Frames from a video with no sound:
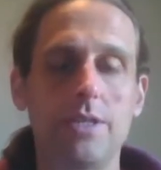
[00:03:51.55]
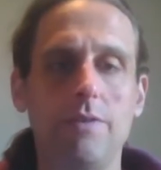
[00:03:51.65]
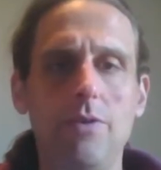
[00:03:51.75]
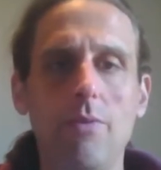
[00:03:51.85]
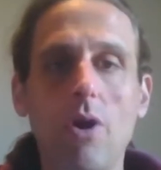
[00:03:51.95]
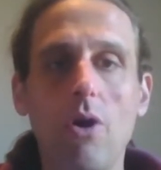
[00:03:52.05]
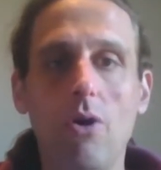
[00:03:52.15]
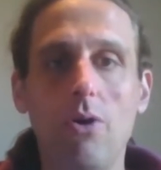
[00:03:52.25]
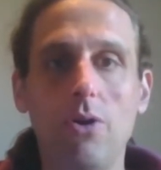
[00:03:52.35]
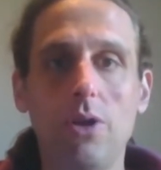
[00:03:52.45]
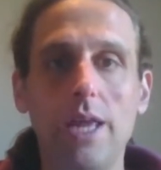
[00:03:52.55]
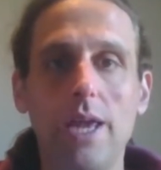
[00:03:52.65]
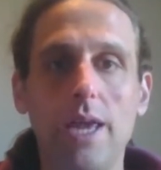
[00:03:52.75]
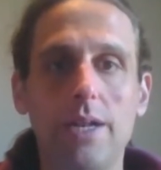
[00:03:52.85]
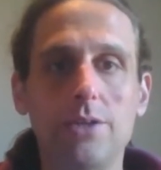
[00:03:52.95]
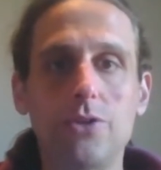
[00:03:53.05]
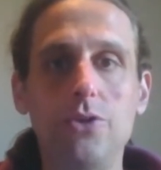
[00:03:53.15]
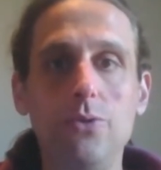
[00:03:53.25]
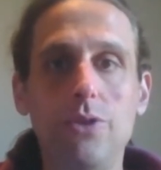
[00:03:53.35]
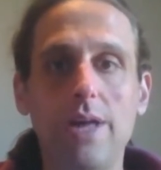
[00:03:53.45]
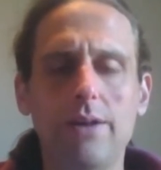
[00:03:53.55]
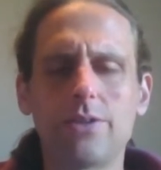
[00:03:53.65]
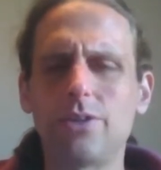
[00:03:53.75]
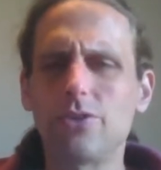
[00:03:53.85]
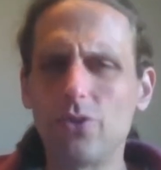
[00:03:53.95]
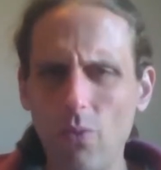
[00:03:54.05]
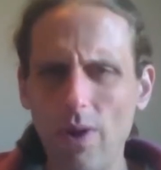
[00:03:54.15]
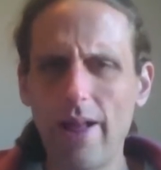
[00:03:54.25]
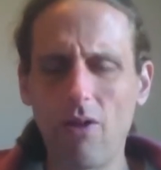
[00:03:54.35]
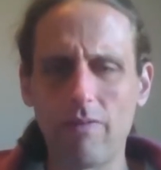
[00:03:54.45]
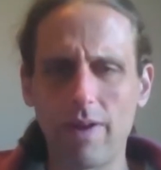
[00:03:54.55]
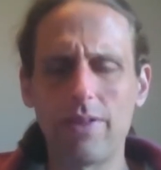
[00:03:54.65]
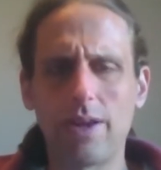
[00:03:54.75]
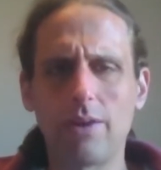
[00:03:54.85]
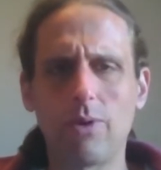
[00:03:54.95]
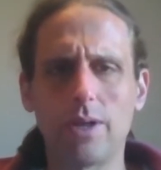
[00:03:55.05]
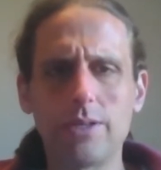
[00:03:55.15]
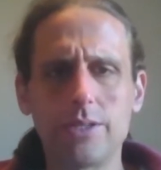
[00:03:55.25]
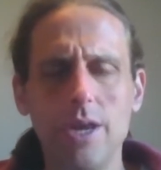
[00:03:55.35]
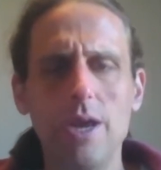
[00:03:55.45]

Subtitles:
if you recall in 2012, I think it was,